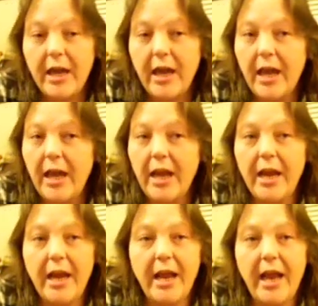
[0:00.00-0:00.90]

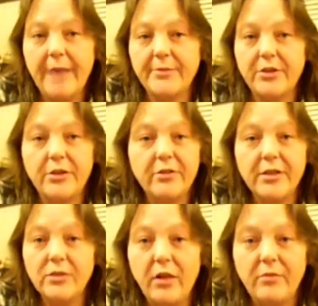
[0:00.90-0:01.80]
and absolutely
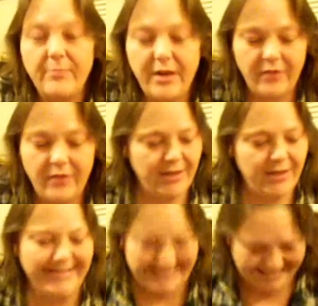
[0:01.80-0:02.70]
swallowed me. I was like,
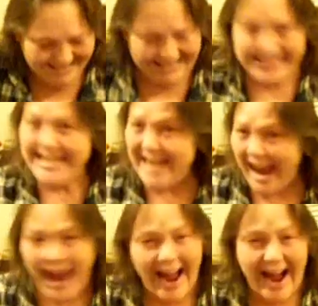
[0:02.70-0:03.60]

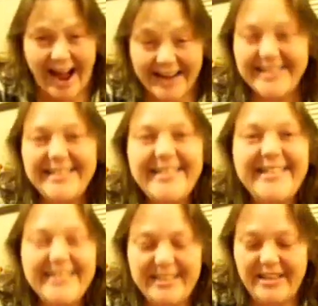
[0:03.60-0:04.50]
yeah!
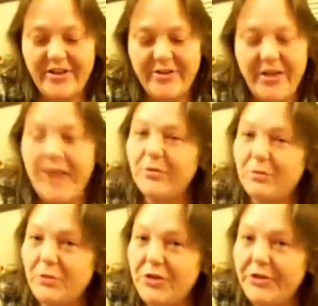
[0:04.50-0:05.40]
So that was
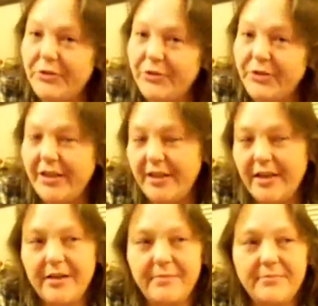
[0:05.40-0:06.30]
pretty cool. And then,
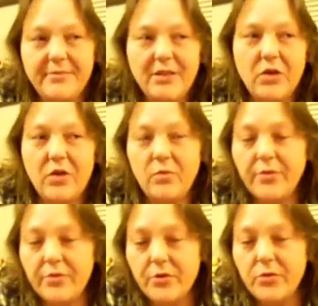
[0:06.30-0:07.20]
um, so I went
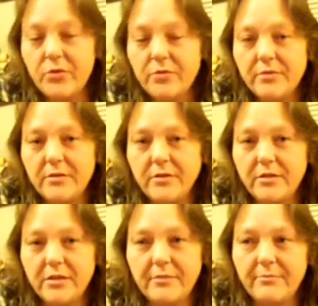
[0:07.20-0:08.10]
through
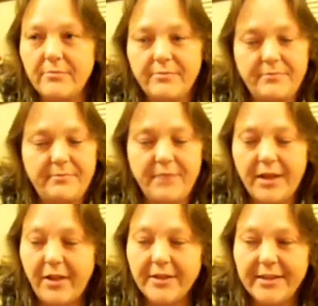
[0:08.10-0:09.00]
my
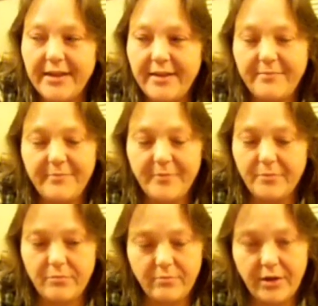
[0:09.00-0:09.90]
closet and
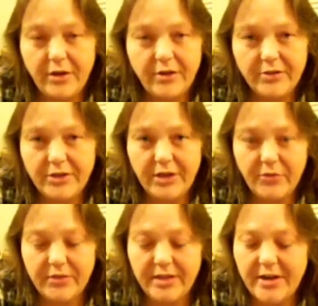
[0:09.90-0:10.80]
my daughter Steph
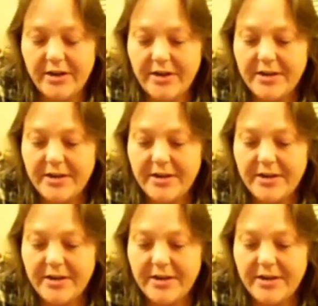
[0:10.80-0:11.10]
was there and